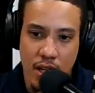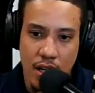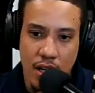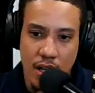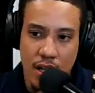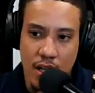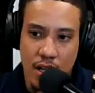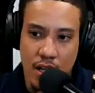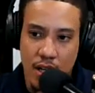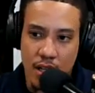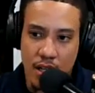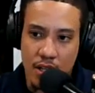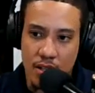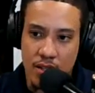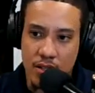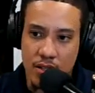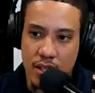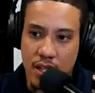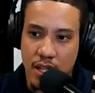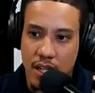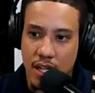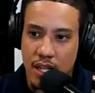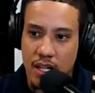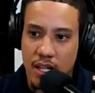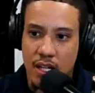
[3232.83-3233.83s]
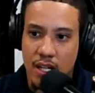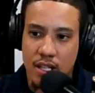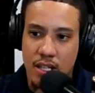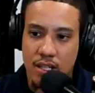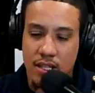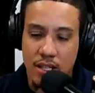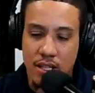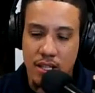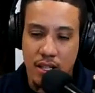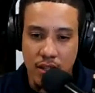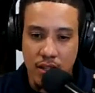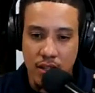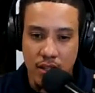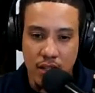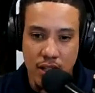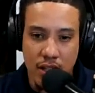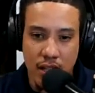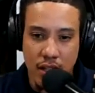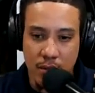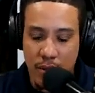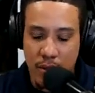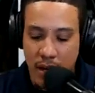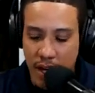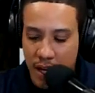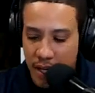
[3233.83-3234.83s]
uh, so that I can continue to
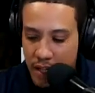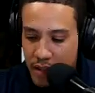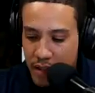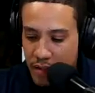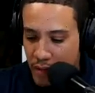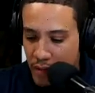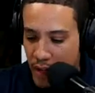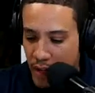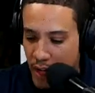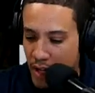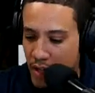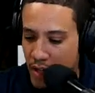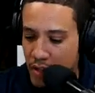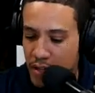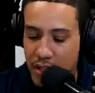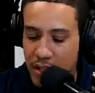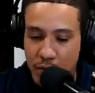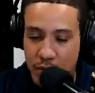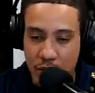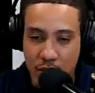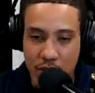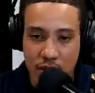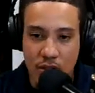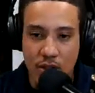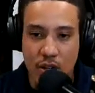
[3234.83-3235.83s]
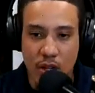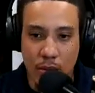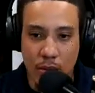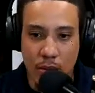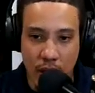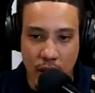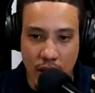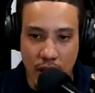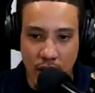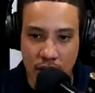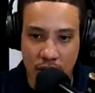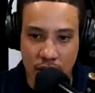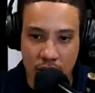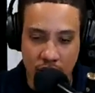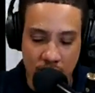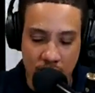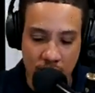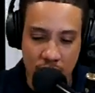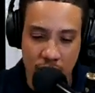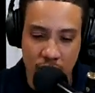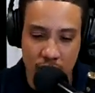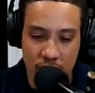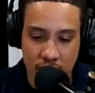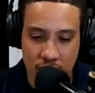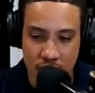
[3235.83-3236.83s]
keep adding value. That's what it's all about, Dave.
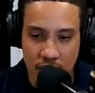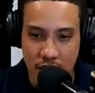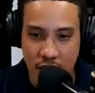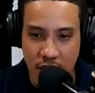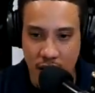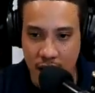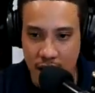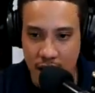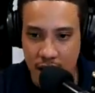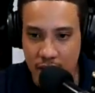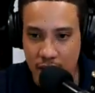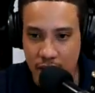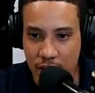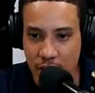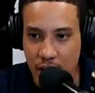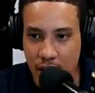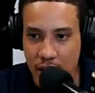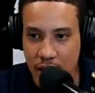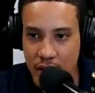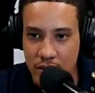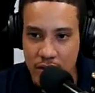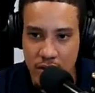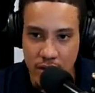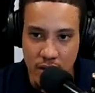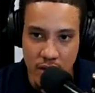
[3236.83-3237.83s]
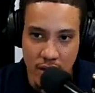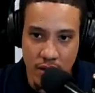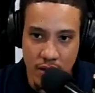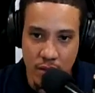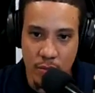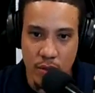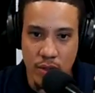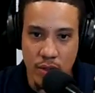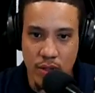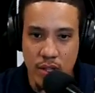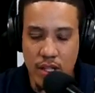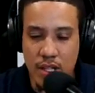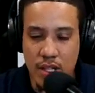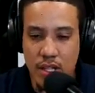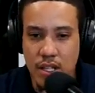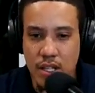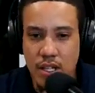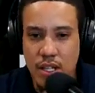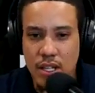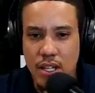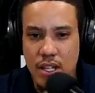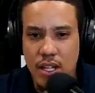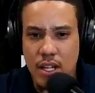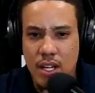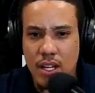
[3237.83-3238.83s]
Is is adding value to the community,
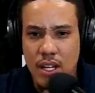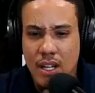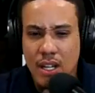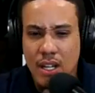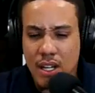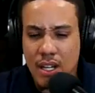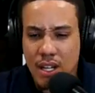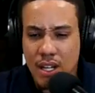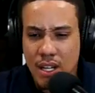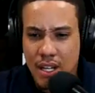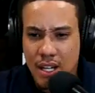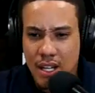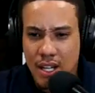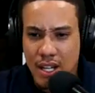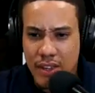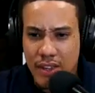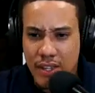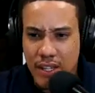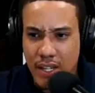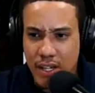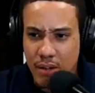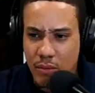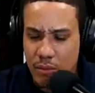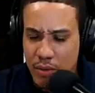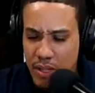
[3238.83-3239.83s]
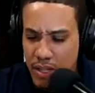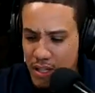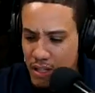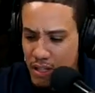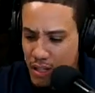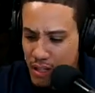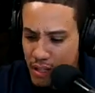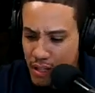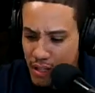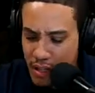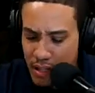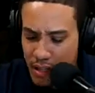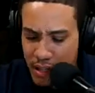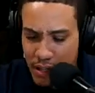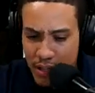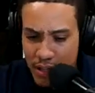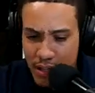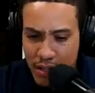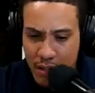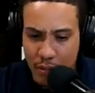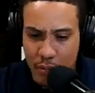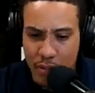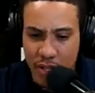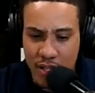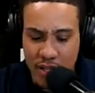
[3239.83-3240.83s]
and I think we
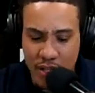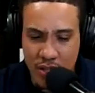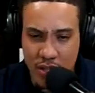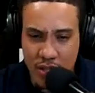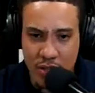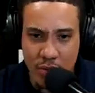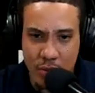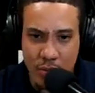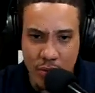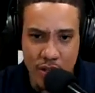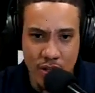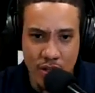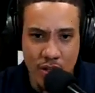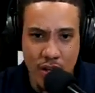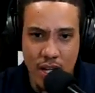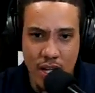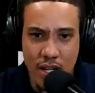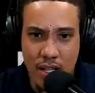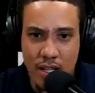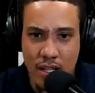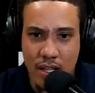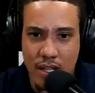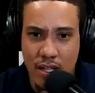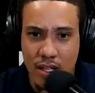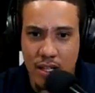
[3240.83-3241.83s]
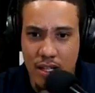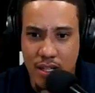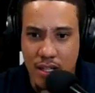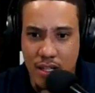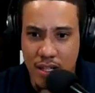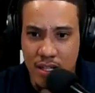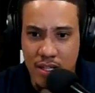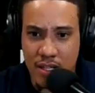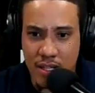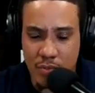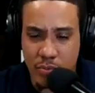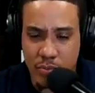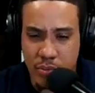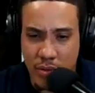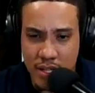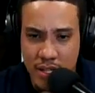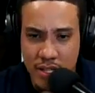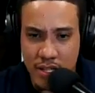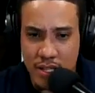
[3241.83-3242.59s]
we sh- we try to express